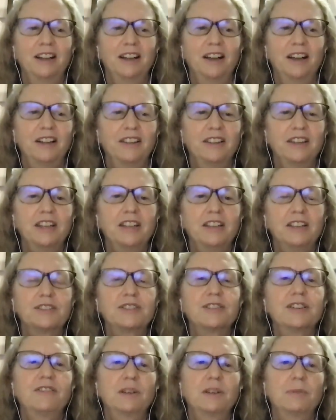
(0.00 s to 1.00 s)
the
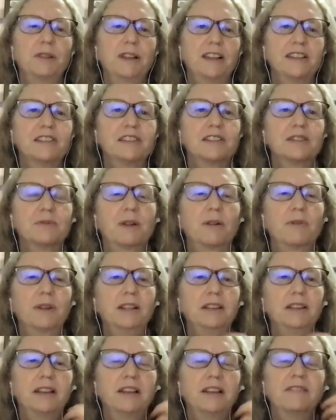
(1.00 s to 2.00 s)
history of the places where we
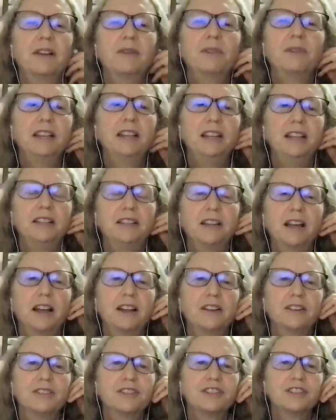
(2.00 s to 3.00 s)
live, and we need to
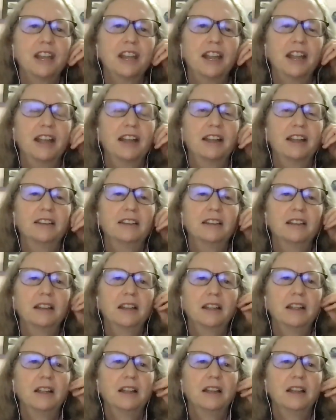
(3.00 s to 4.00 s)
understand
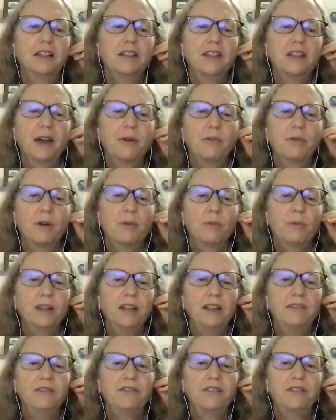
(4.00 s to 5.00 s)
that what
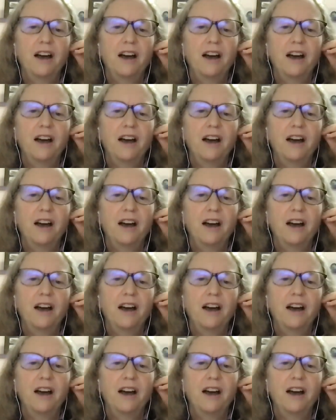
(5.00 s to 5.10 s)
we